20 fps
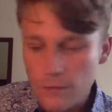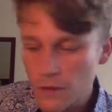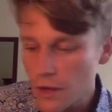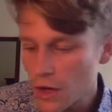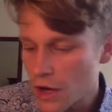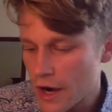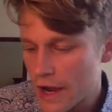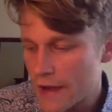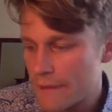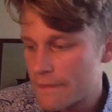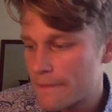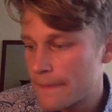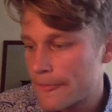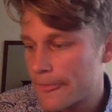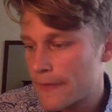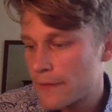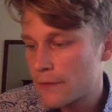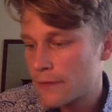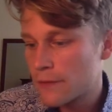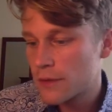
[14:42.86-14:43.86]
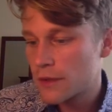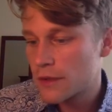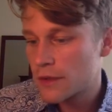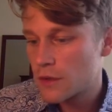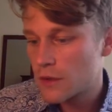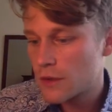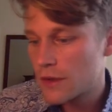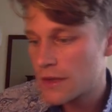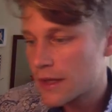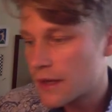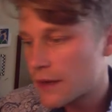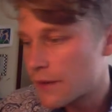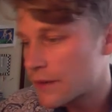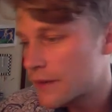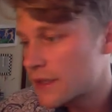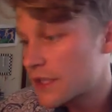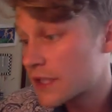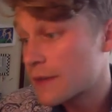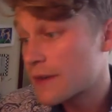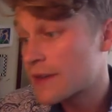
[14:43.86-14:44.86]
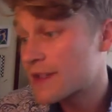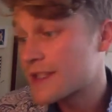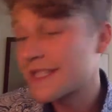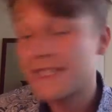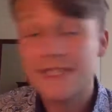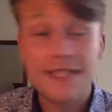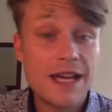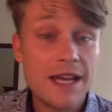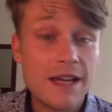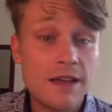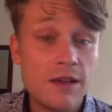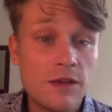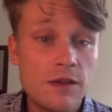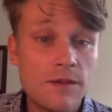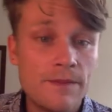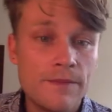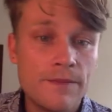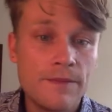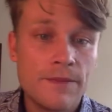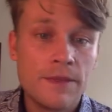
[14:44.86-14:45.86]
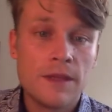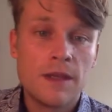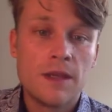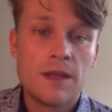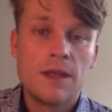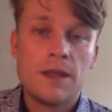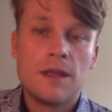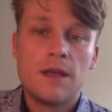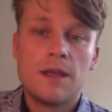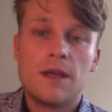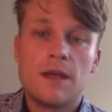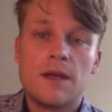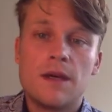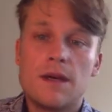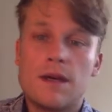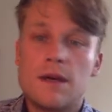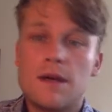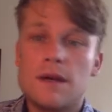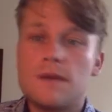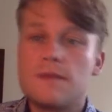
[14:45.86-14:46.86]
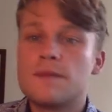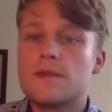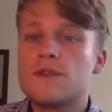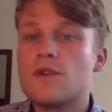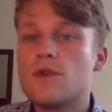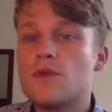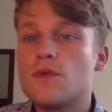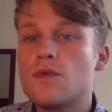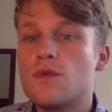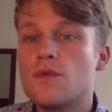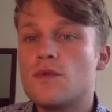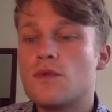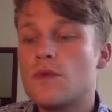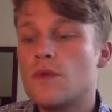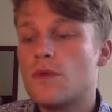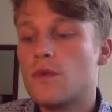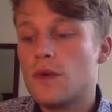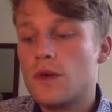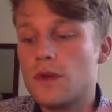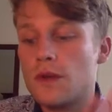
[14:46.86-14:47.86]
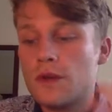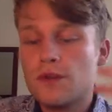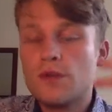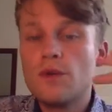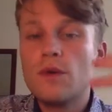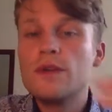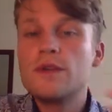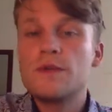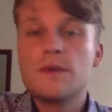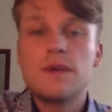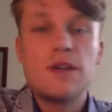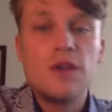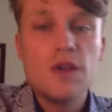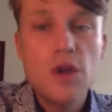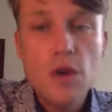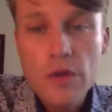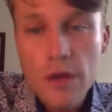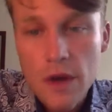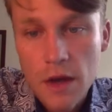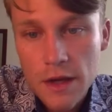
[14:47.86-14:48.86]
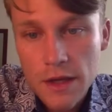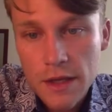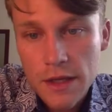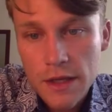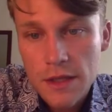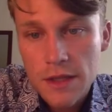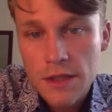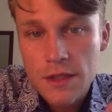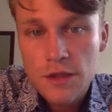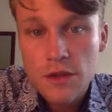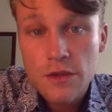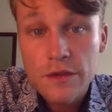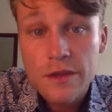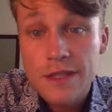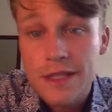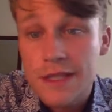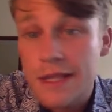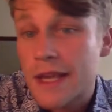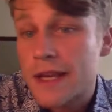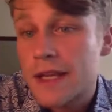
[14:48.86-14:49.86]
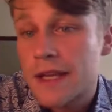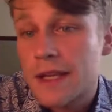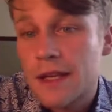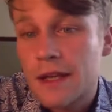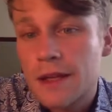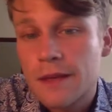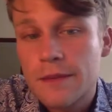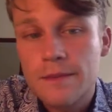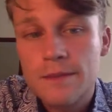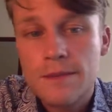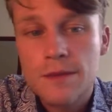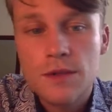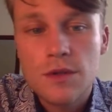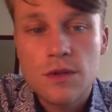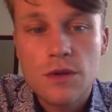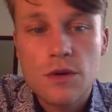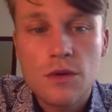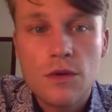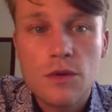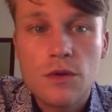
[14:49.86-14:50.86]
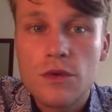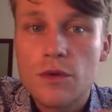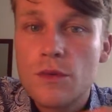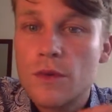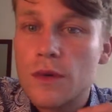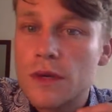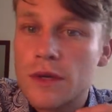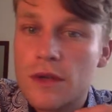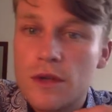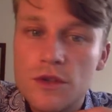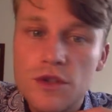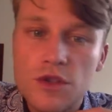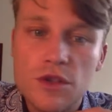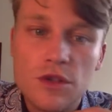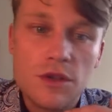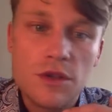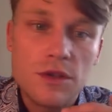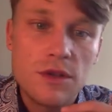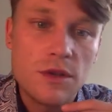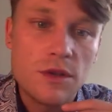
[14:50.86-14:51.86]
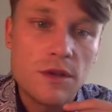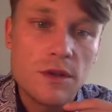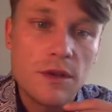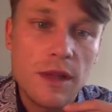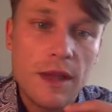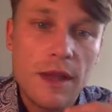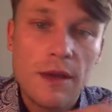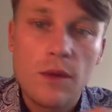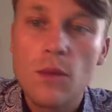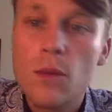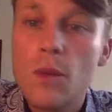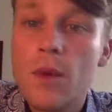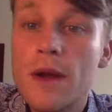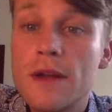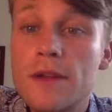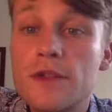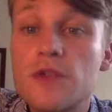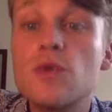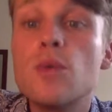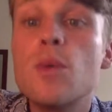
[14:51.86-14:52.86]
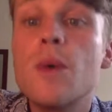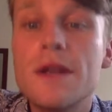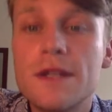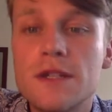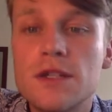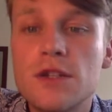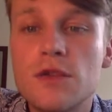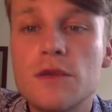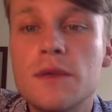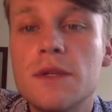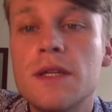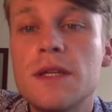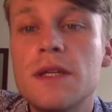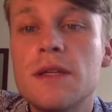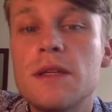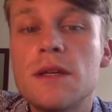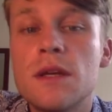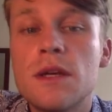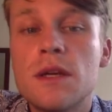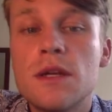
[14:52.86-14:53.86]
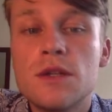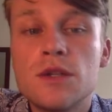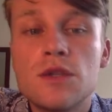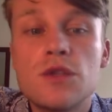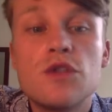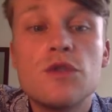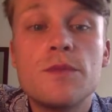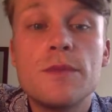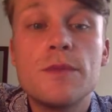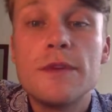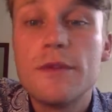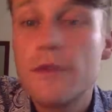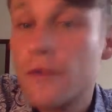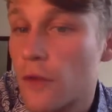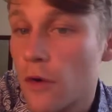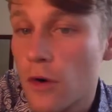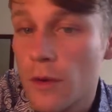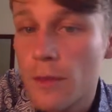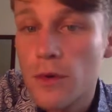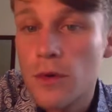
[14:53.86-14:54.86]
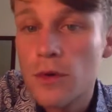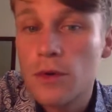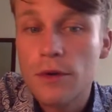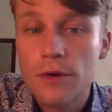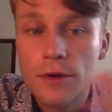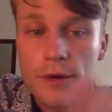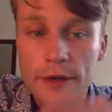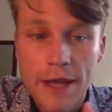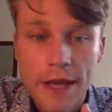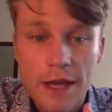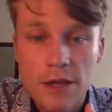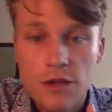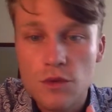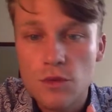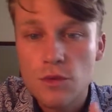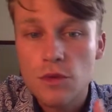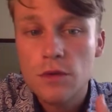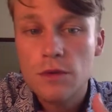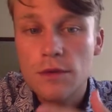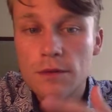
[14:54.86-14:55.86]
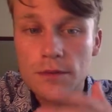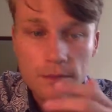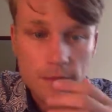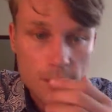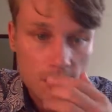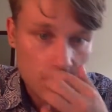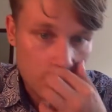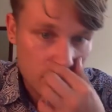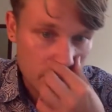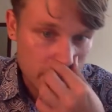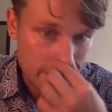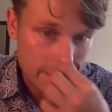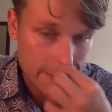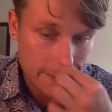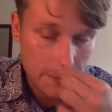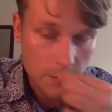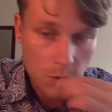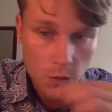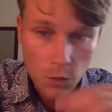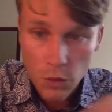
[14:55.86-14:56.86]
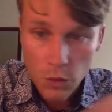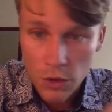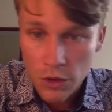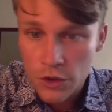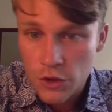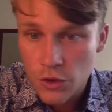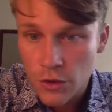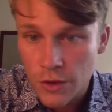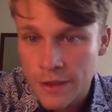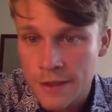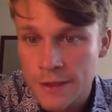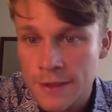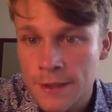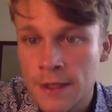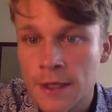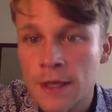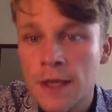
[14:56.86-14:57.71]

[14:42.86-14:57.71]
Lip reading: All right, really quick, I want to talk about style. So you always want to know the audience, know the setting. So you want to know to what degree Should you be formal or casual, both in word choice